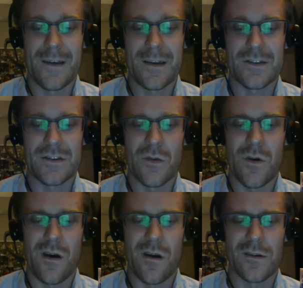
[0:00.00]
so
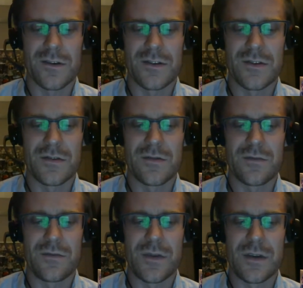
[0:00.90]
hard to
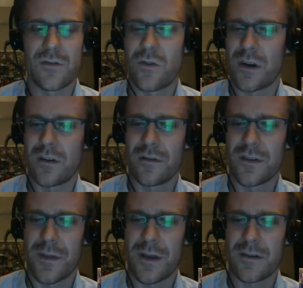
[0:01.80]
be critical of
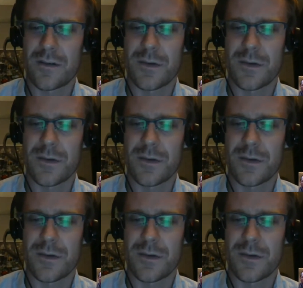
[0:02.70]
something else,